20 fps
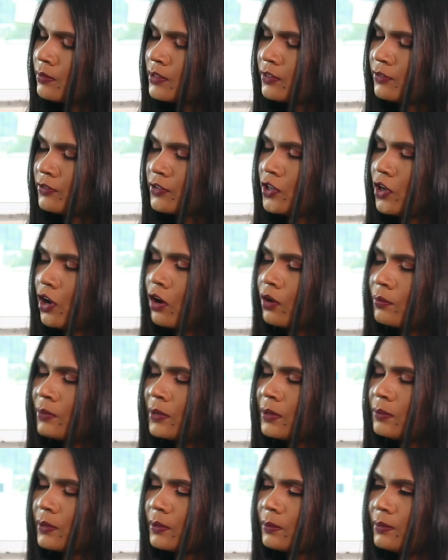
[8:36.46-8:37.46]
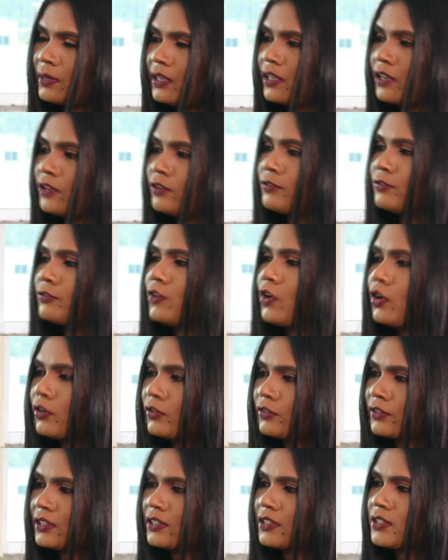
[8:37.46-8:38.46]
of young people being
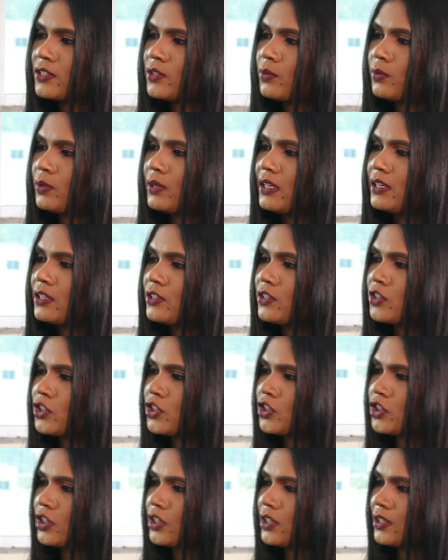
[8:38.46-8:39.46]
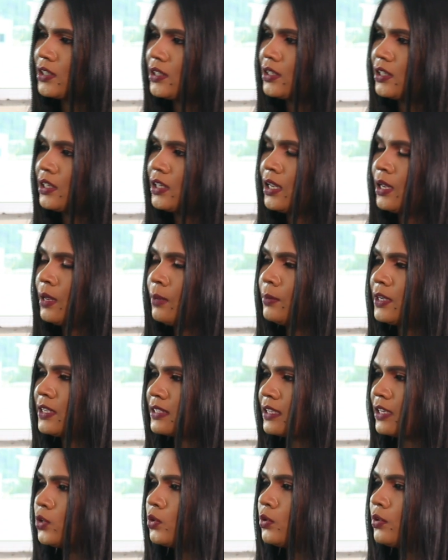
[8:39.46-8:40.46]
involved in the sewing industry, because
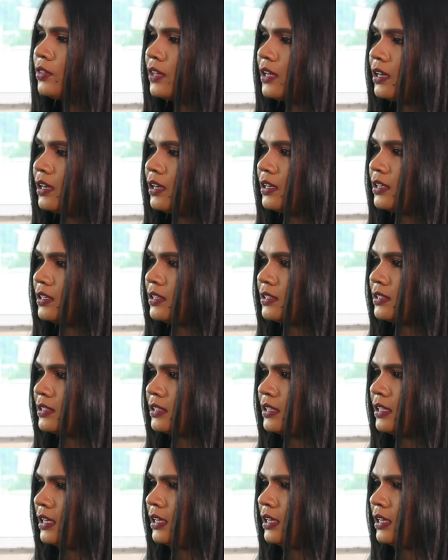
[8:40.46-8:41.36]
I know there's